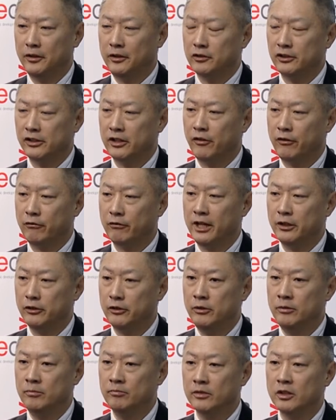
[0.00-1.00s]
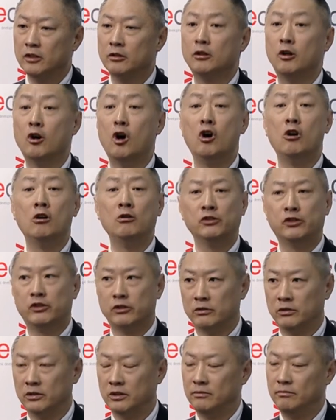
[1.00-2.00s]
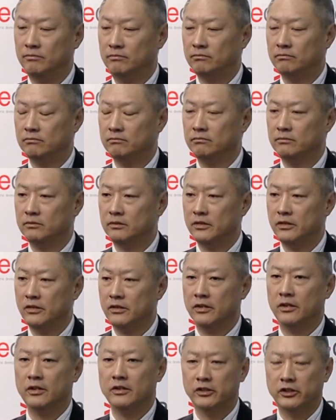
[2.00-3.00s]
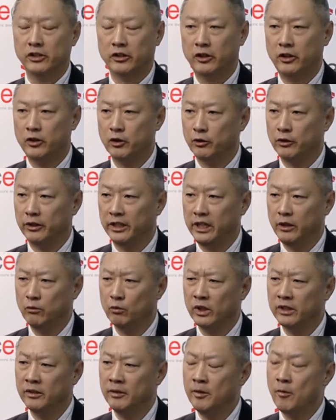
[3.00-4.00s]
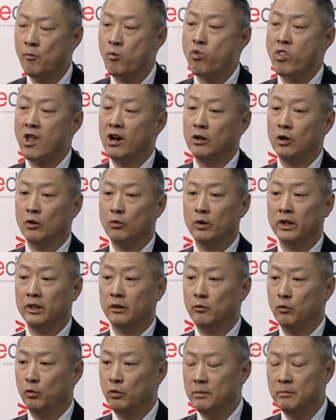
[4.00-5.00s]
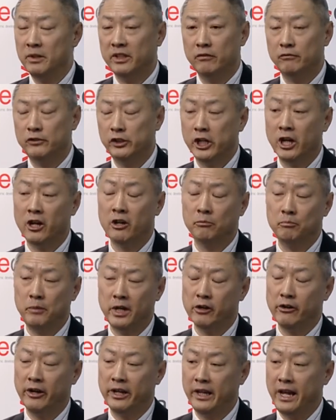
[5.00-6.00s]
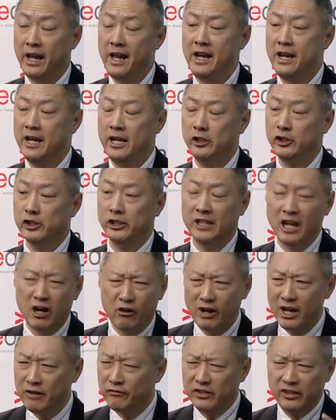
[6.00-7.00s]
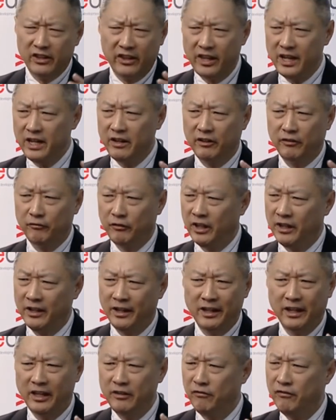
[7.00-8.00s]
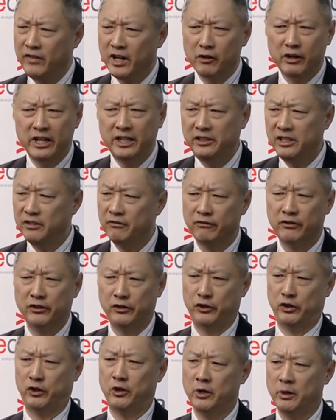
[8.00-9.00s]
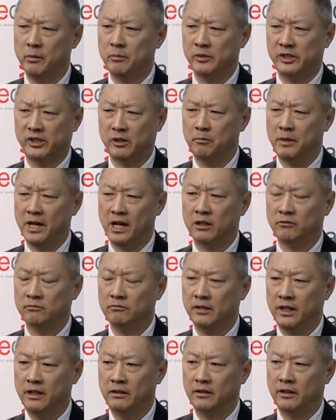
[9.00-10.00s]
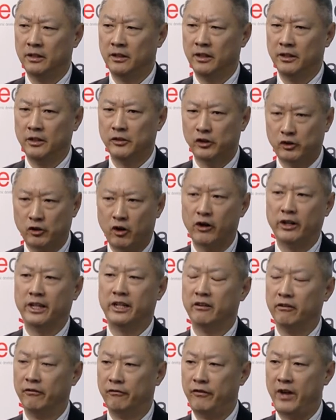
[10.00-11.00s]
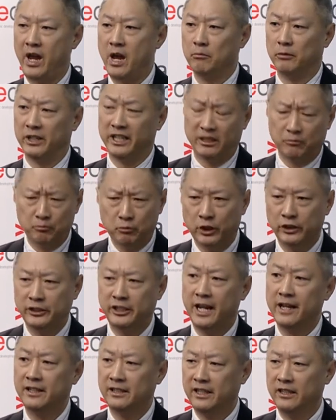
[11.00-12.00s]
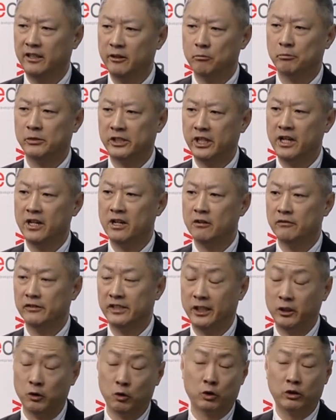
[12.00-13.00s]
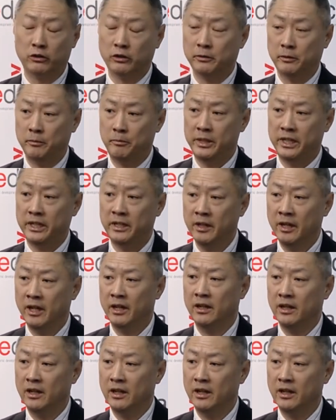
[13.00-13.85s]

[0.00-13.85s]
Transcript: there's a threat to cultural security. When women of childbearing age now have to think in very different terms about starting a family and protecting themselves in order to be